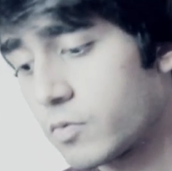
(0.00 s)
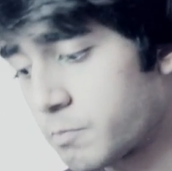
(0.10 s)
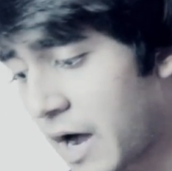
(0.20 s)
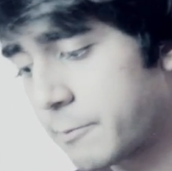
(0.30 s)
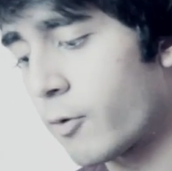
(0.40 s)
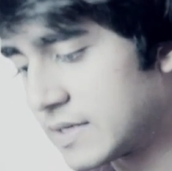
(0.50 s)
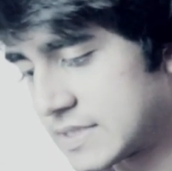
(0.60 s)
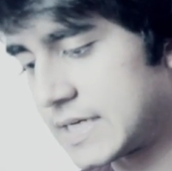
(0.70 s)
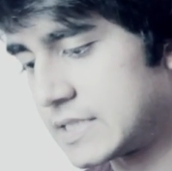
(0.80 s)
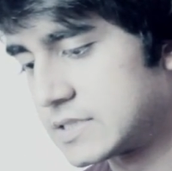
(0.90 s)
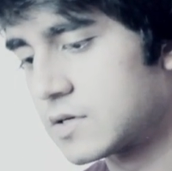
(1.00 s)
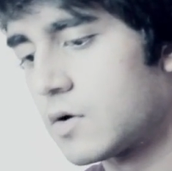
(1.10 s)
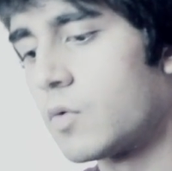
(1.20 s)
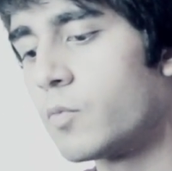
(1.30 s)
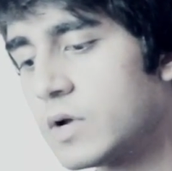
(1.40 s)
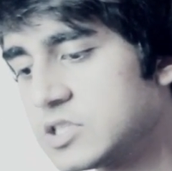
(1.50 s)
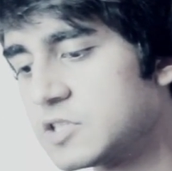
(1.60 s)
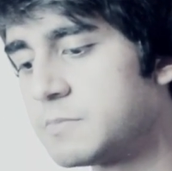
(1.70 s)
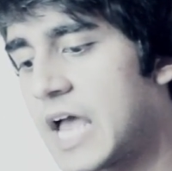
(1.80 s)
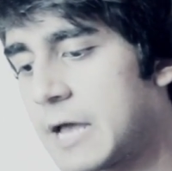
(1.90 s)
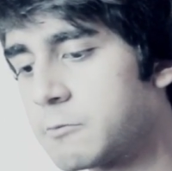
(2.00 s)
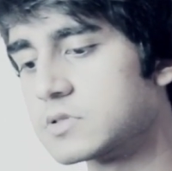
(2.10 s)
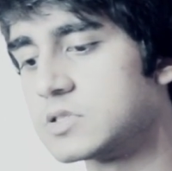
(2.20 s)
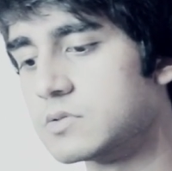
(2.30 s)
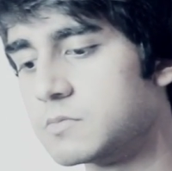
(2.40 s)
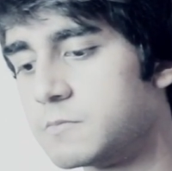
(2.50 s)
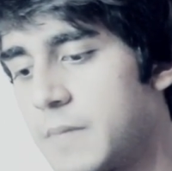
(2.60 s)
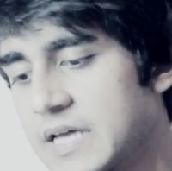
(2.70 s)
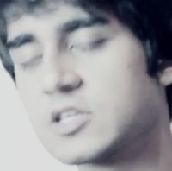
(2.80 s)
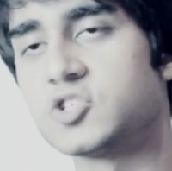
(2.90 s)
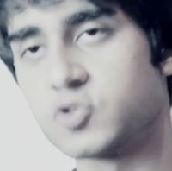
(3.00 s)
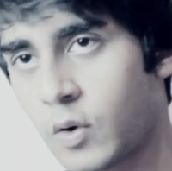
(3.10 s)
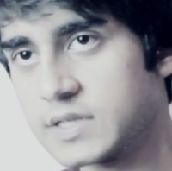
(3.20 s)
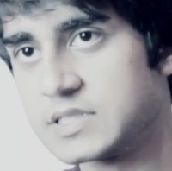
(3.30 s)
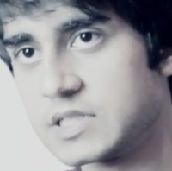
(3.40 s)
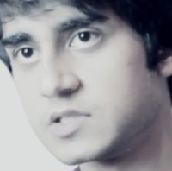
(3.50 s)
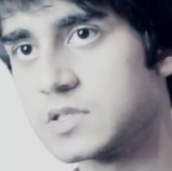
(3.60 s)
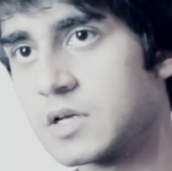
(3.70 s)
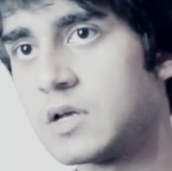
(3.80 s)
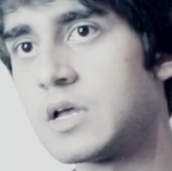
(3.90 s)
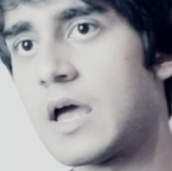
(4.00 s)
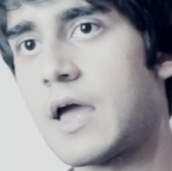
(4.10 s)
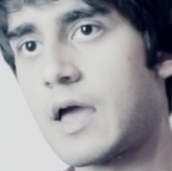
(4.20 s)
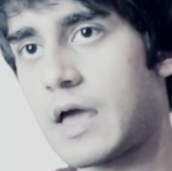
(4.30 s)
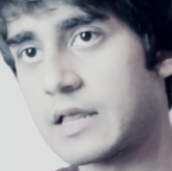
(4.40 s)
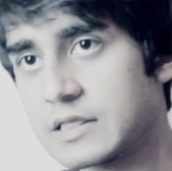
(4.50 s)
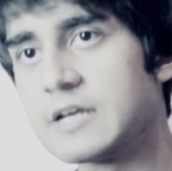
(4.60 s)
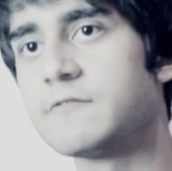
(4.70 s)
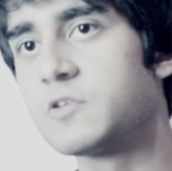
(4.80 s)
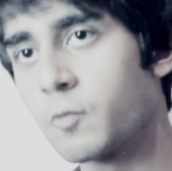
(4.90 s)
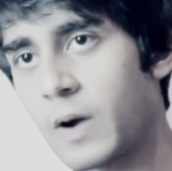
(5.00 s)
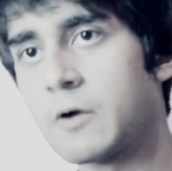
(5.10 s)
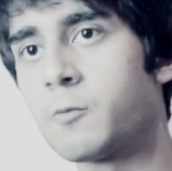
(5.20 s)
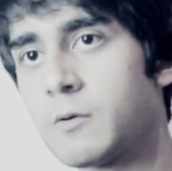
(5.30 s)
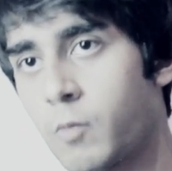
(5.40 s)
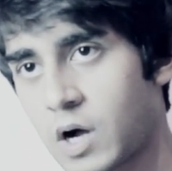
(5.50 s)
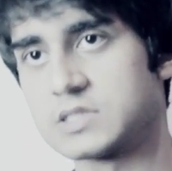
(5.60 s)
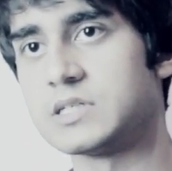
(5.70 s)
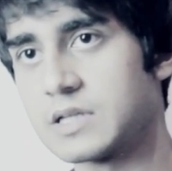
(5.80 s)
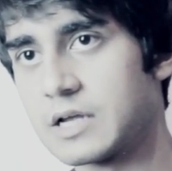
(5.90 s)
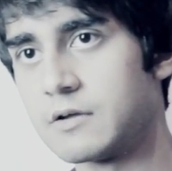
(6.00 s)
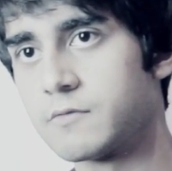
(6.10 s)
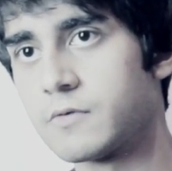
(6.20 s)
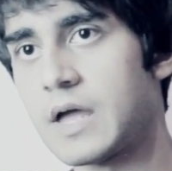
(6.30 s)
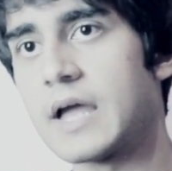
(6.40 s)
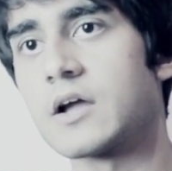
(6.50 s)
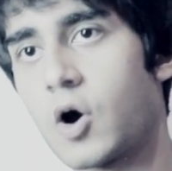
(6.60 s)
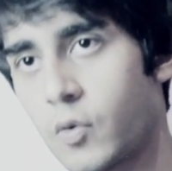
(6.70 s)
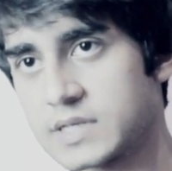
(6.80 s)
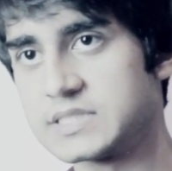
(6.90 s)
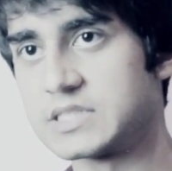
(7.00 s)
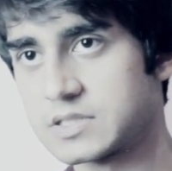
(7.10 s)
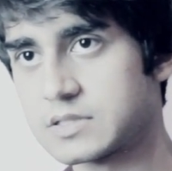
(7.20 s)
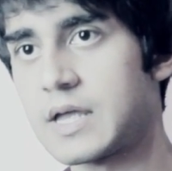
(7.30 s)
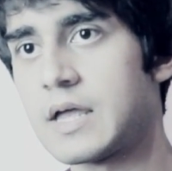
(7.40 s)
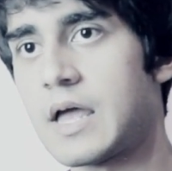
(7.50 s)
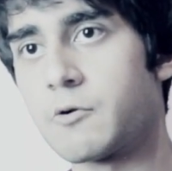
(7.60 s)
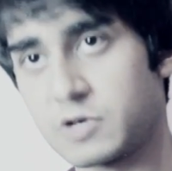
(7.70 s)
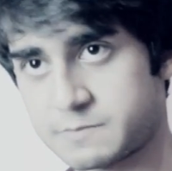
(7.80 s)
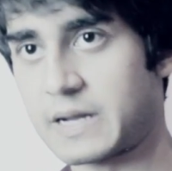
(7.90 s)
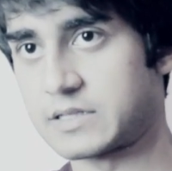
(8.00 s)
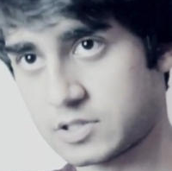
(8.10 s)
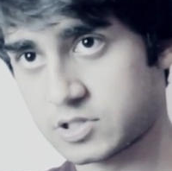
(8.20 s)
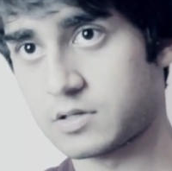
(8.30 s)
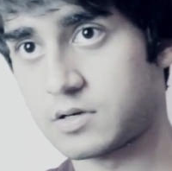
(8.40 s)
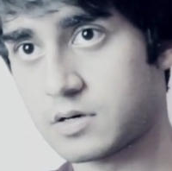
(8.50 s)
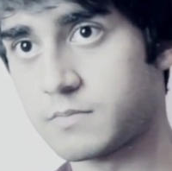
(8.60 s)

My point is, we should be able to make the choices and live the way we want to live and coexist and respect each other.